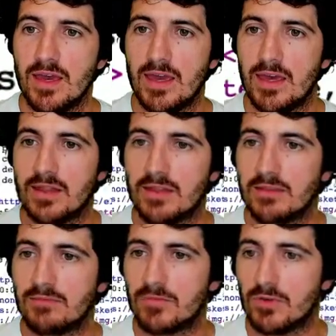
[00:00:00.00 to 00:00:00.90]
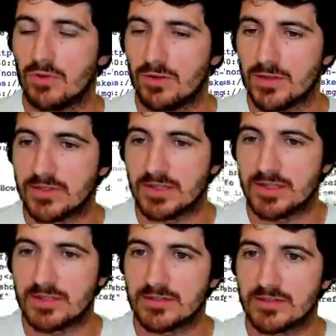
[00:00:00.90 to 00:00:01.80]
and this
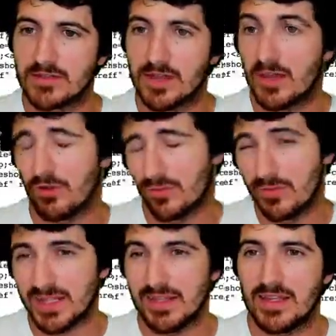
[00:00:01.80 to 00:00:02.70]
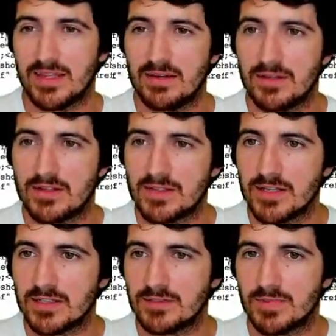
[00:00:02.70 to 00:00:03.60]
lists a lot of metadata about the
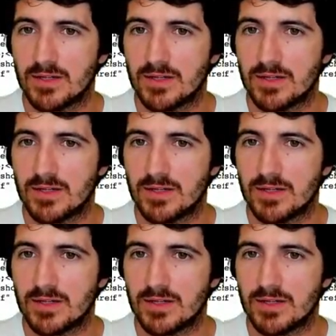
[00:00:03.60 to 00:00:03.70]
sketches,